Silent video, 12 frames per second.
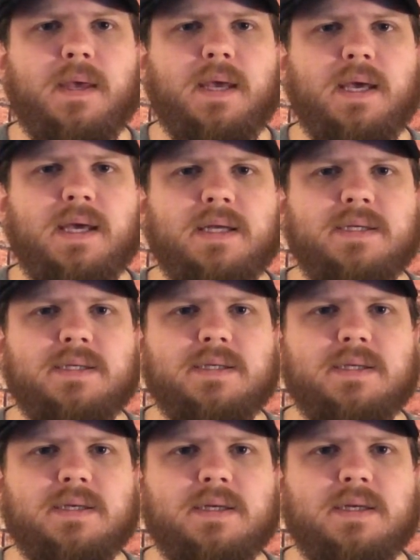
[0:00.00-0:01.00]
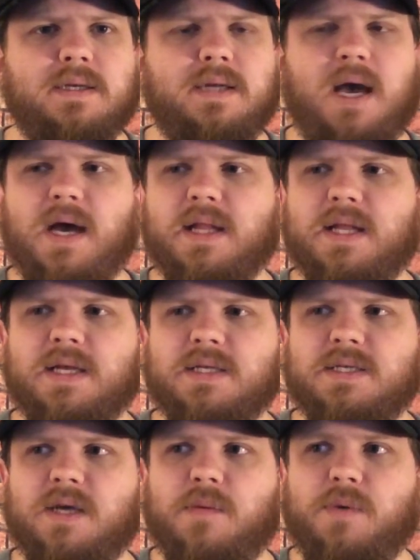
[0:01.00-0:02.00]
It's not that
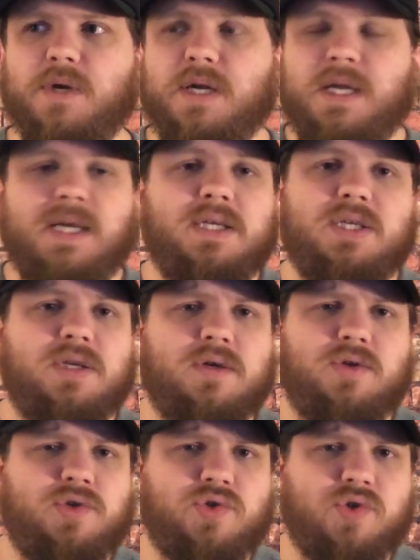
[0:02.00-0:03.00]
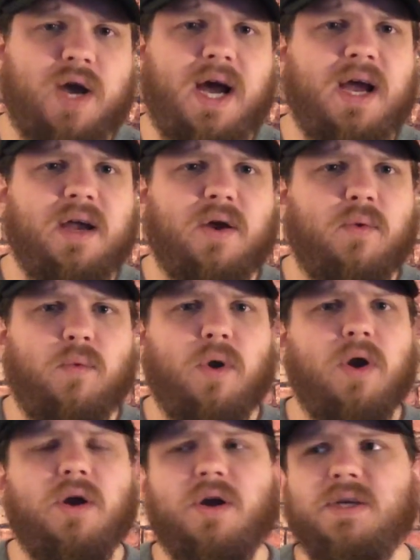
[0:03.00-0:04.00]
someone needs to try or
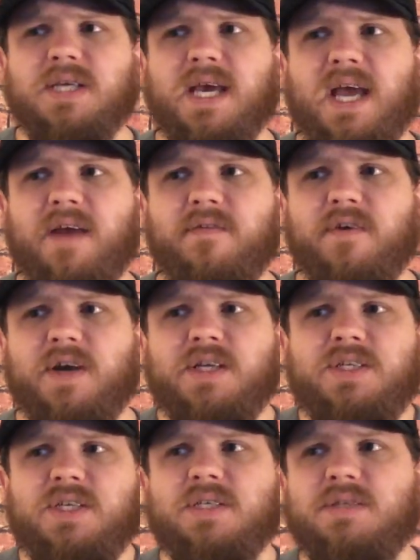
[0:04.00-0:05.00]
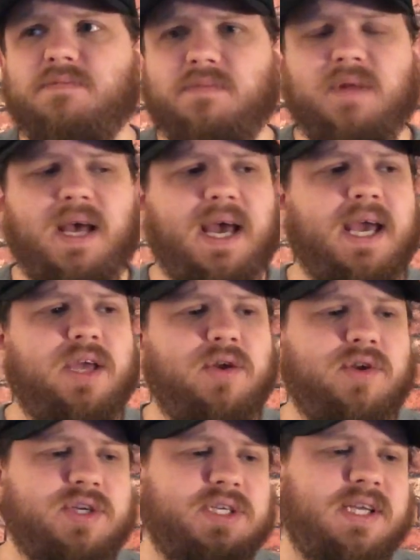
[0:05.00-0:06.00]
work or take effort. It's just, hey,
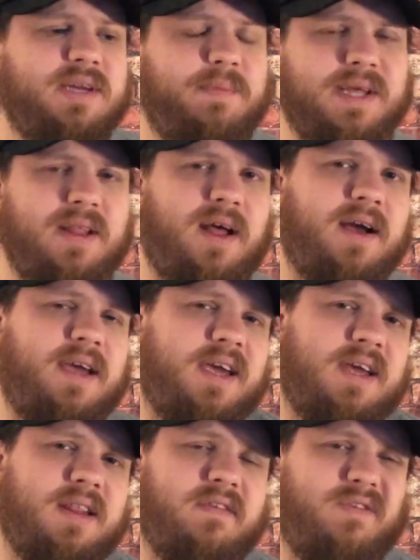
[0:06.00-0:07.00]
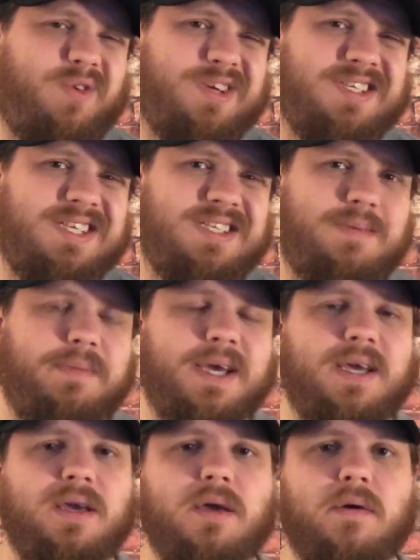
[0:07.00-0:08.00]
you just need to be lucky and the Force needs to
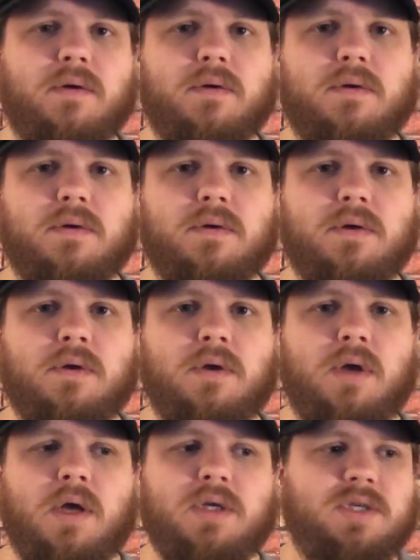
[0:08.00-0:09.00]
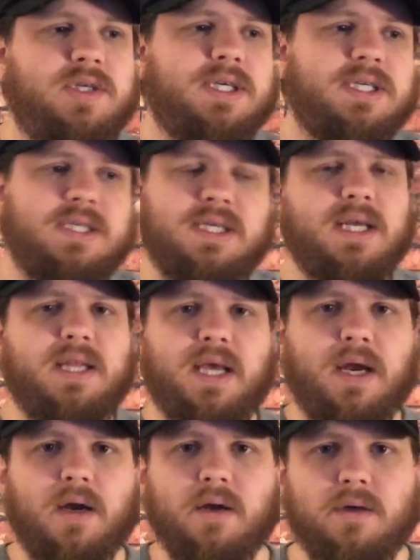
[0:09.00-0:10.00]
pick you. So just sit
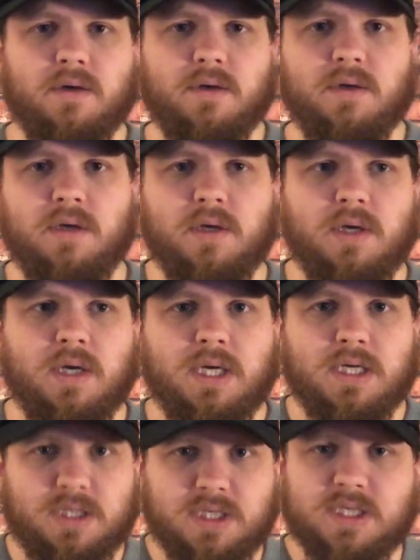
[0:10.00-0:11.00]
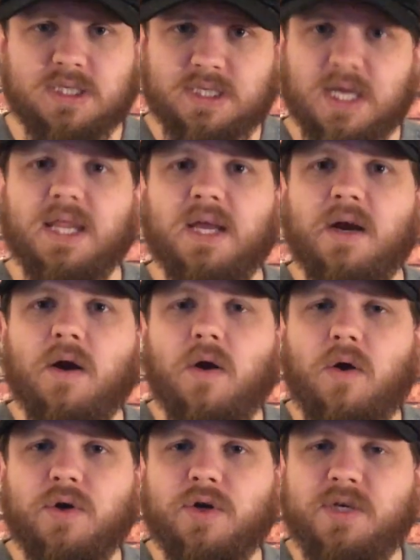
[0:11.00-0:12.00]
there. Just sit there
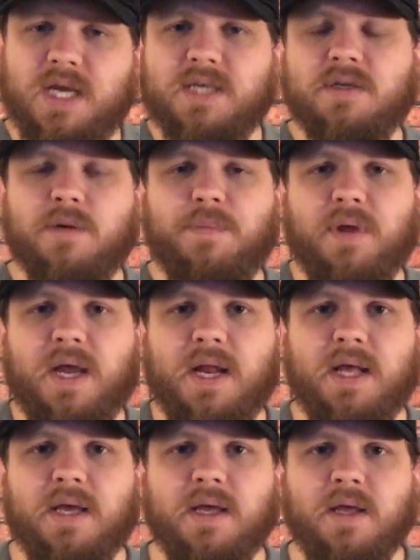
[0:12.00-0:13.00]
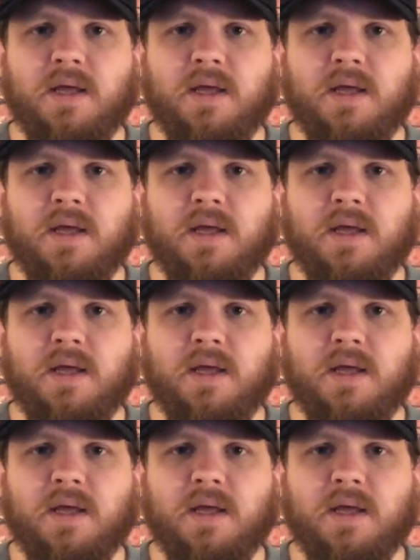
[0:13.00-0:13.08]
on your desert planet